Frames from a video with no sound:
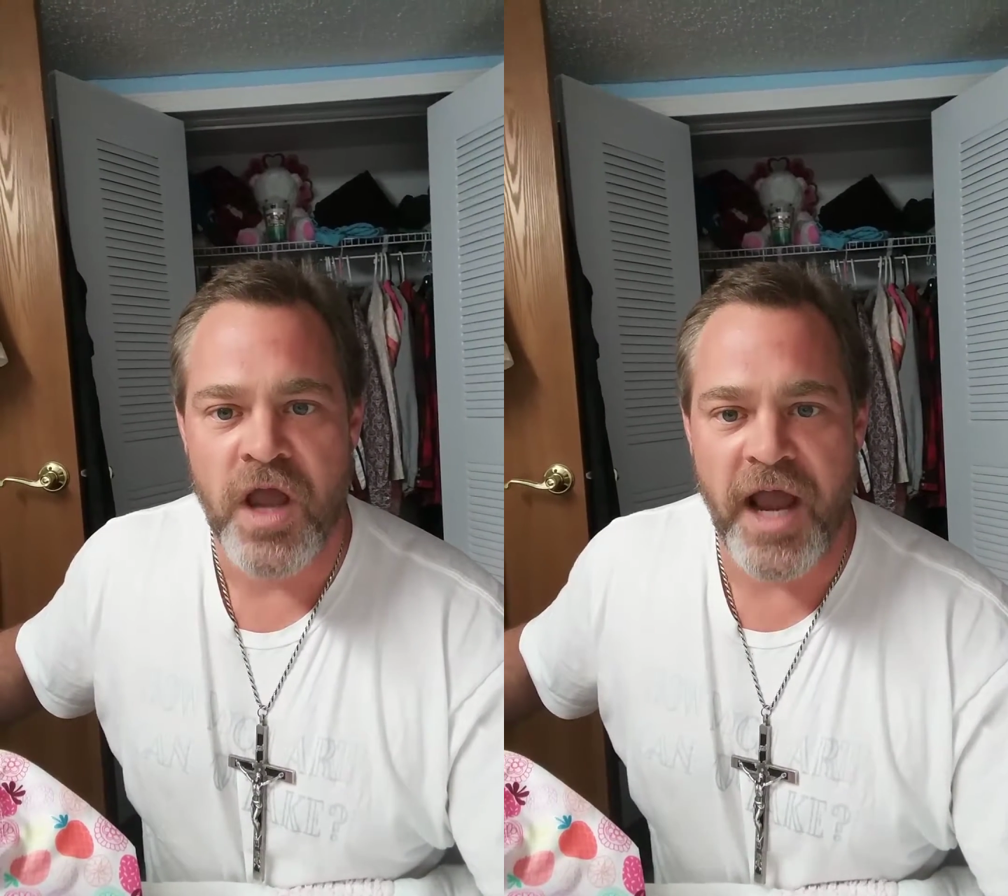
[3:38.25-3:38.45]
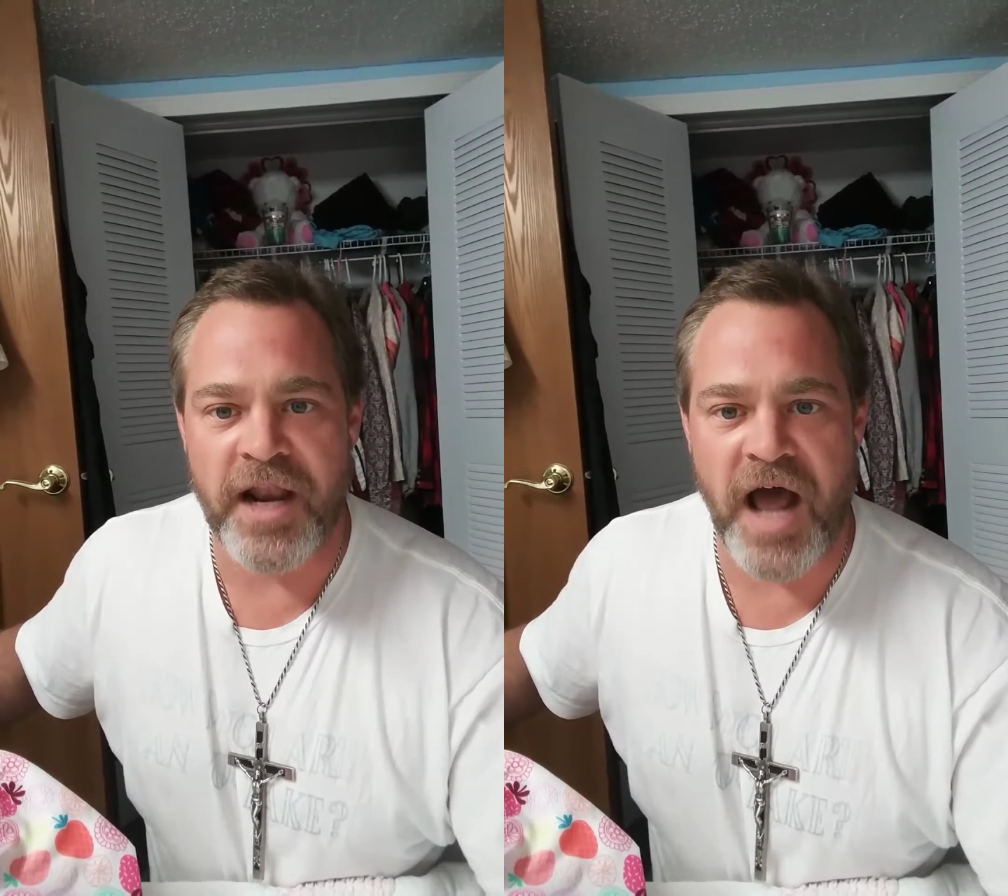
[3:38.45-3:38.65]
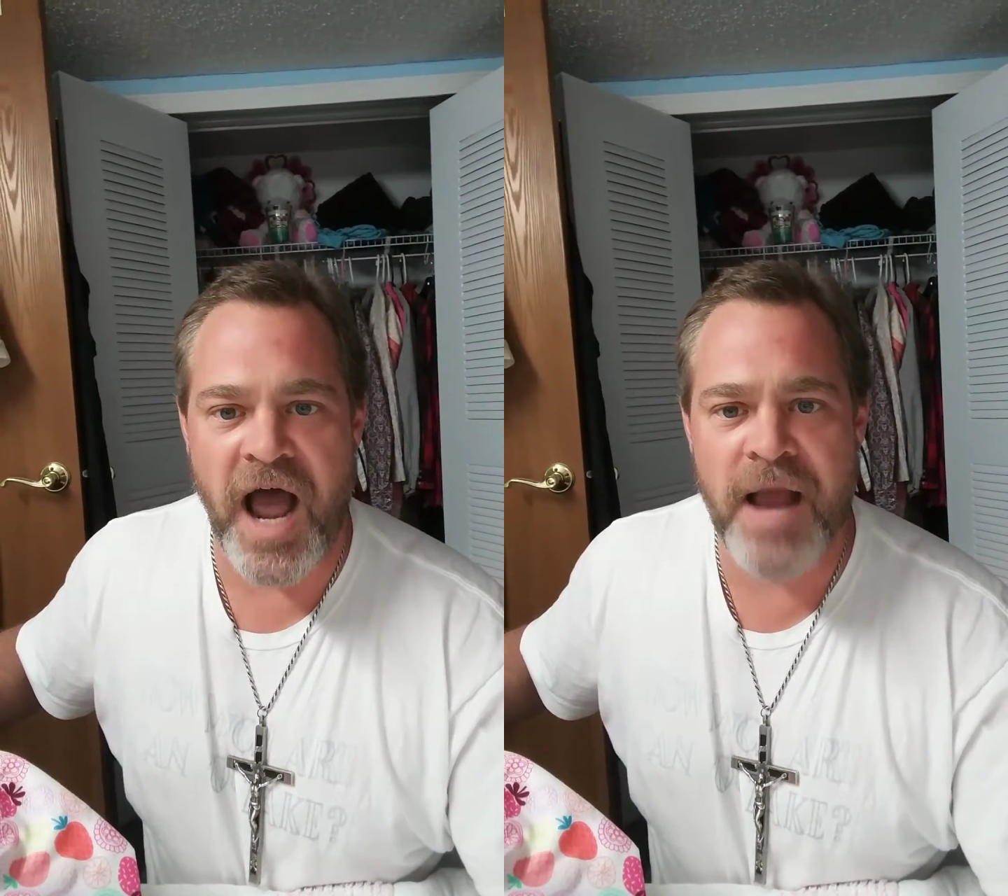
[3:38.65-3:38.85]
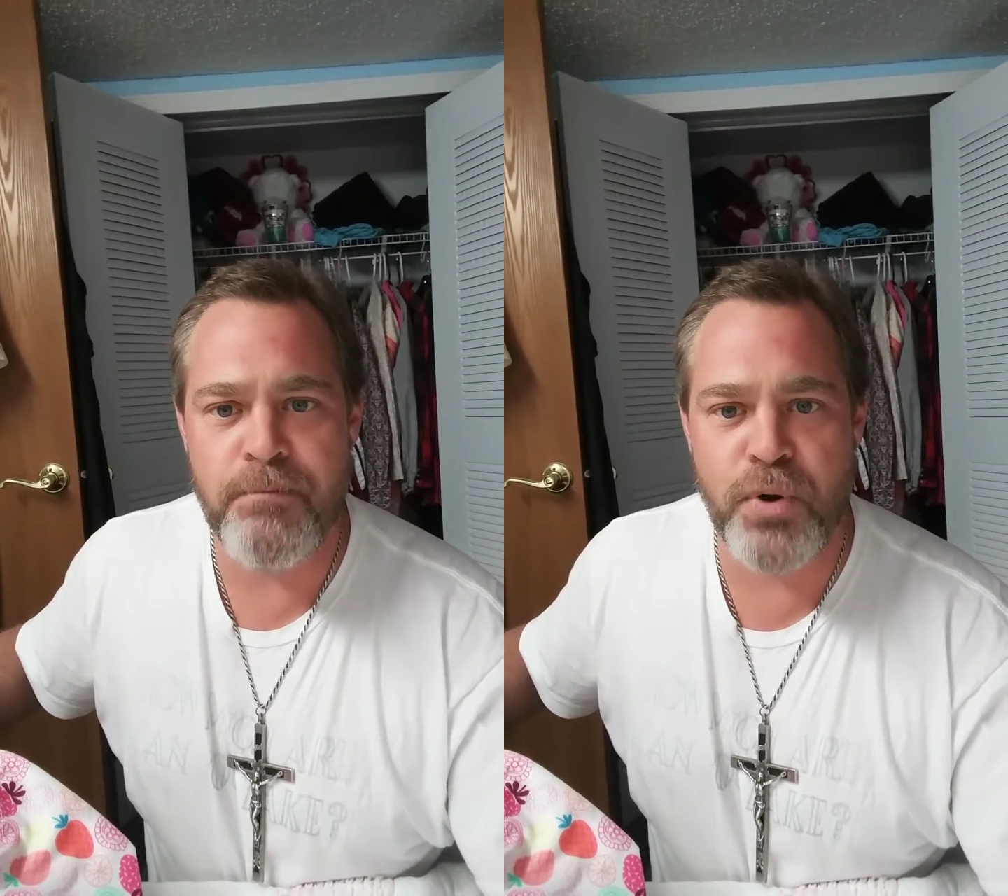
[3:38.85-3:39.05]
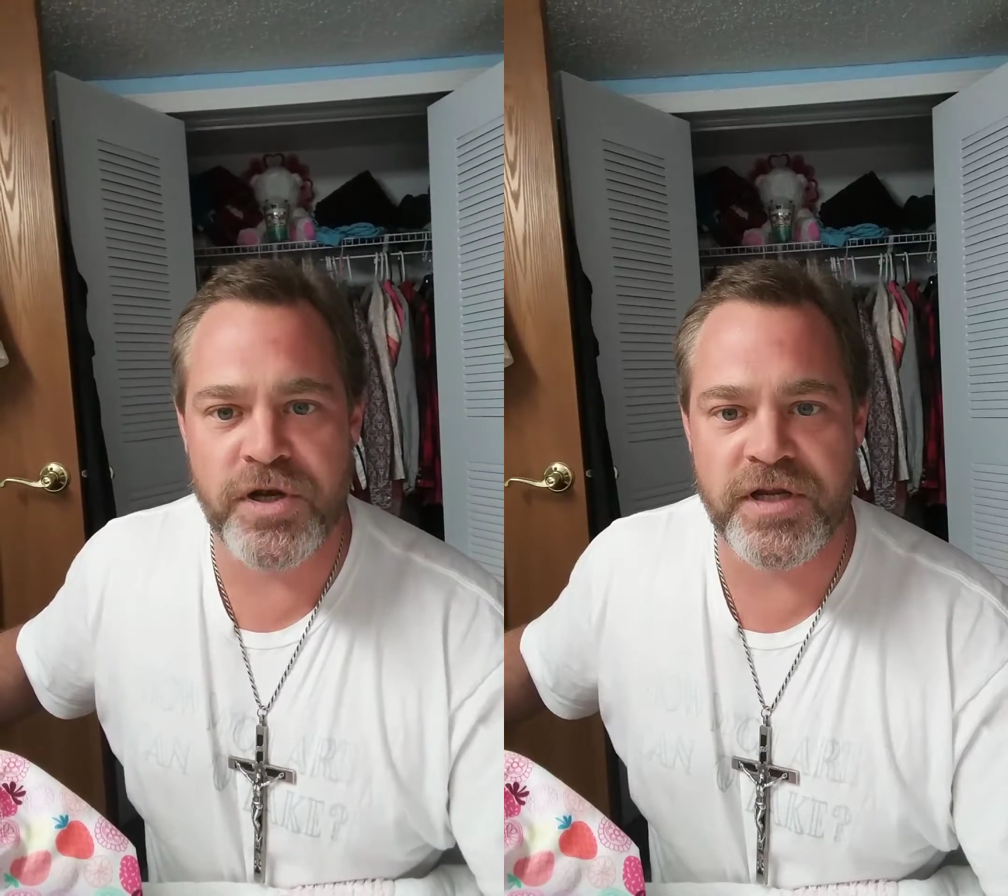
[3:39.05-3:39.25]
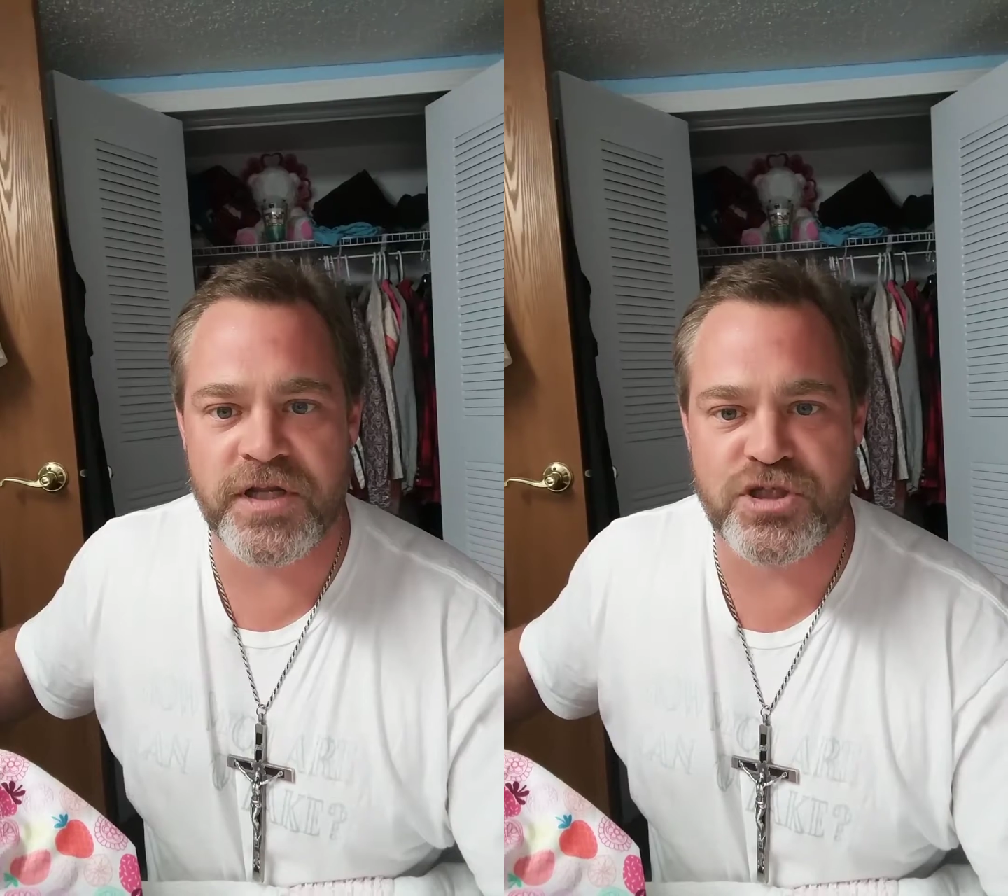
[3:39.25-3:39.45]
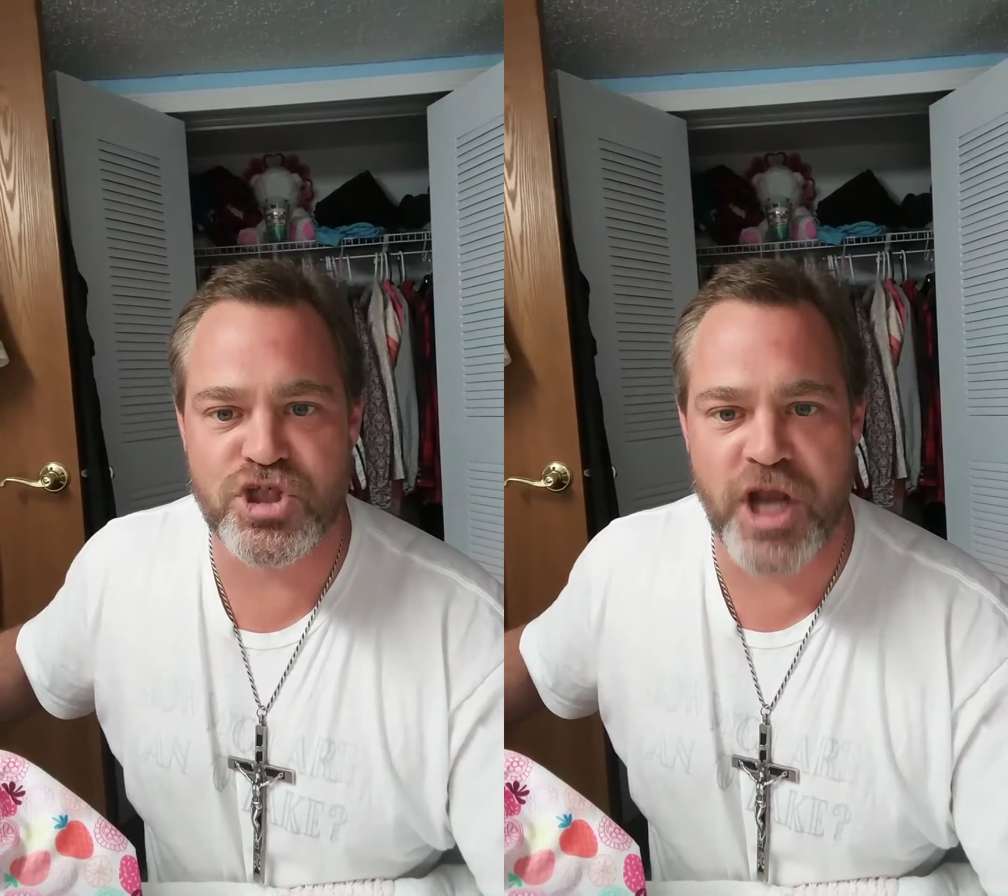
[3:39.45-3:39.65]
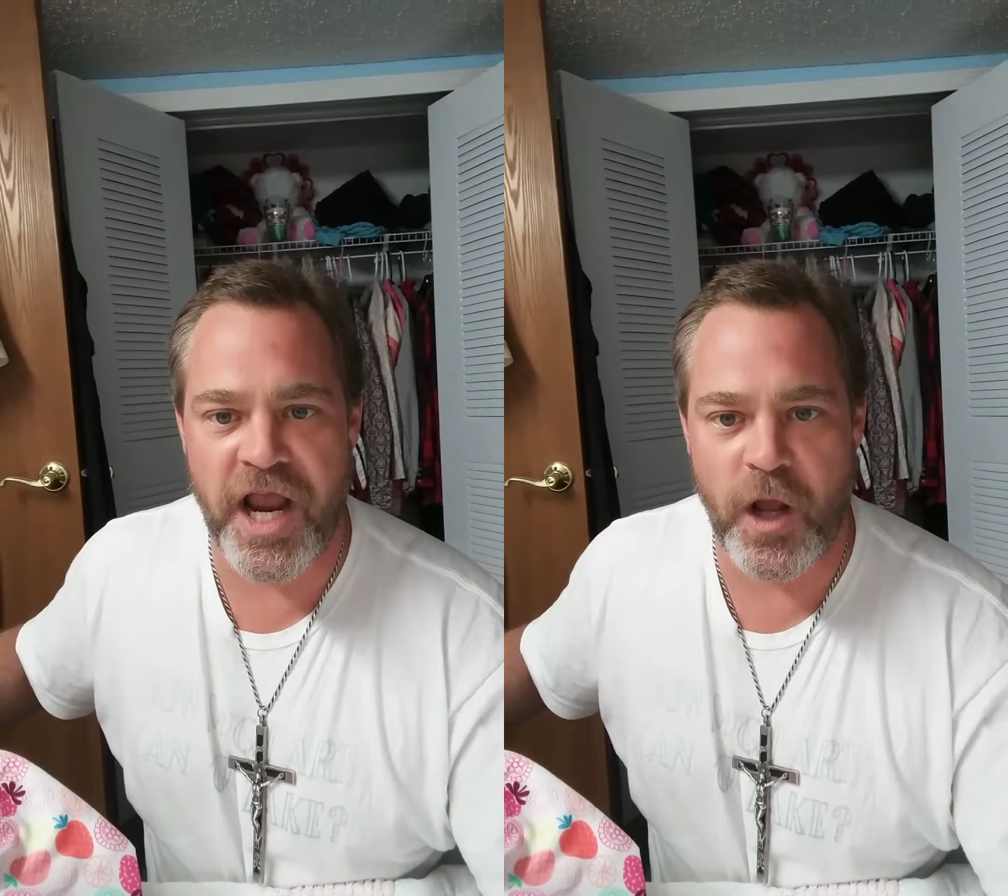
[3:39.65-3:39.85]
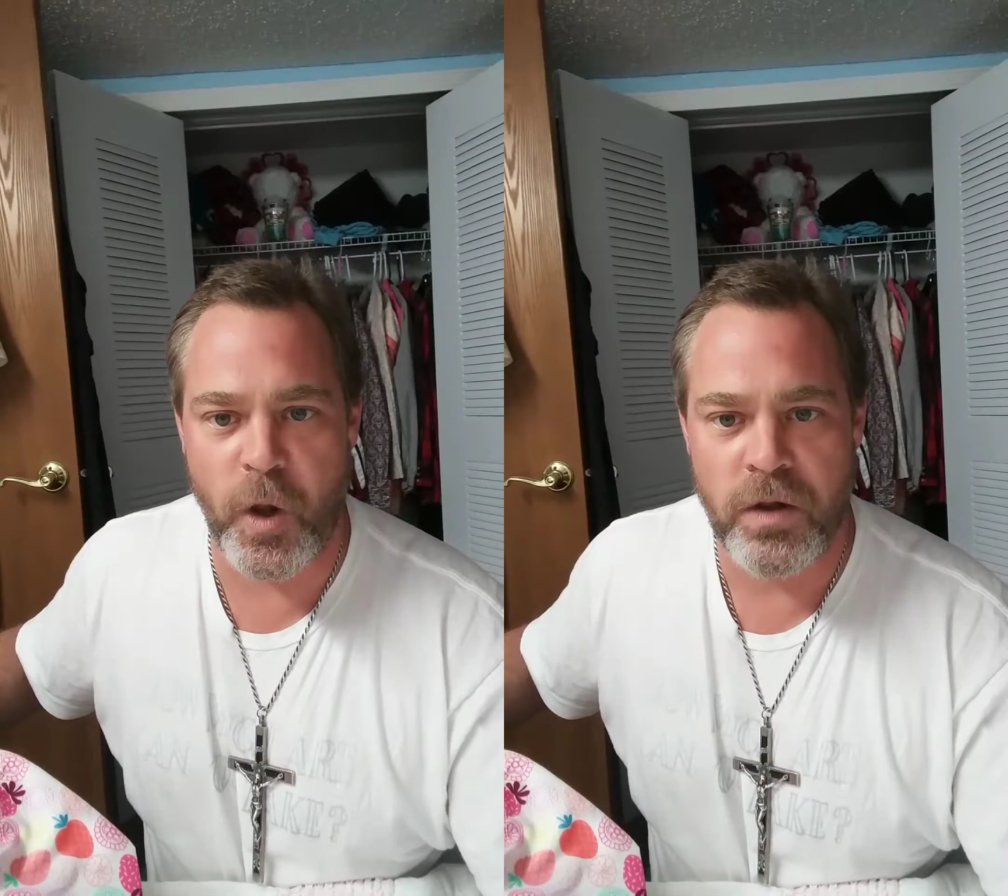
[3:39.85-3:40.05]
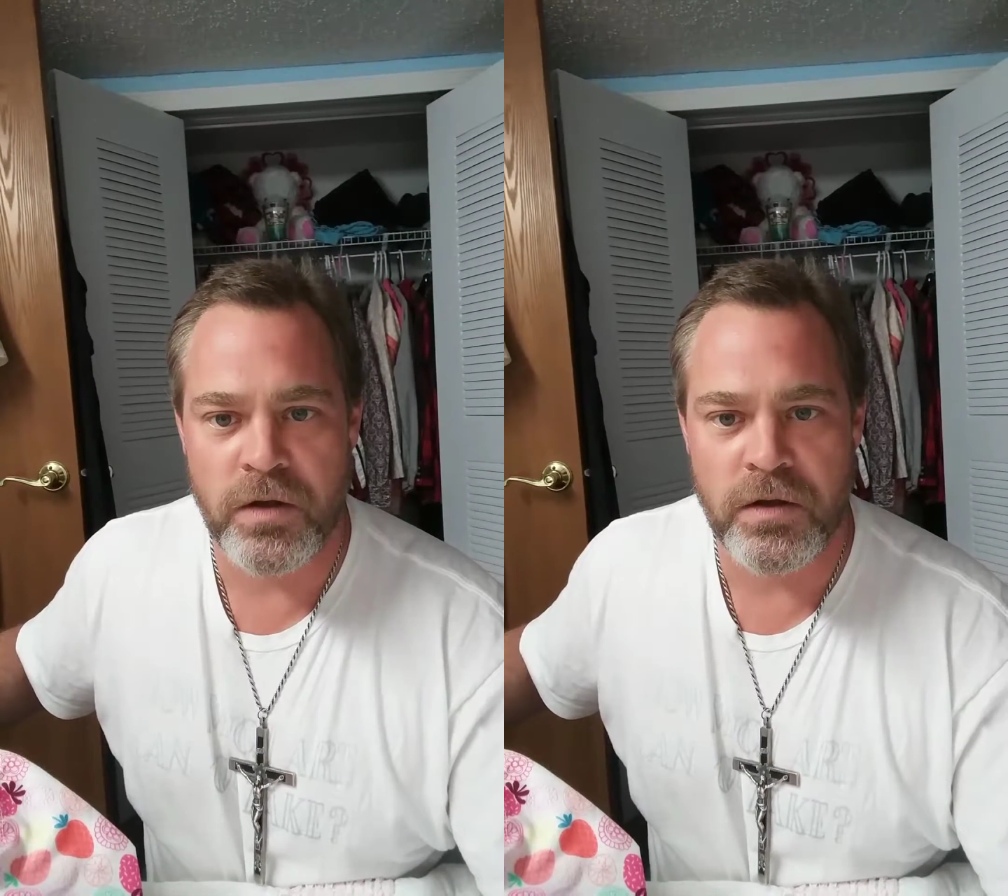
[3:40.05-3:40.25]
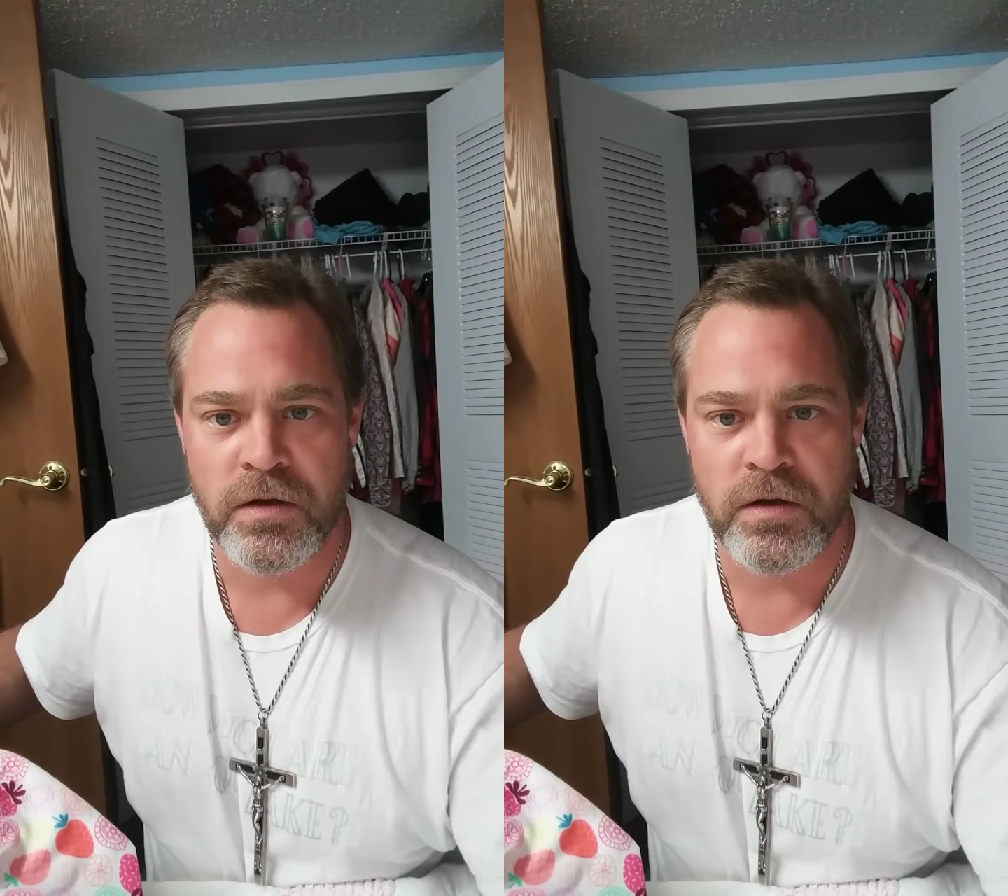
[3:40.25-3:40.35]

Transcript: and I'm put into jail,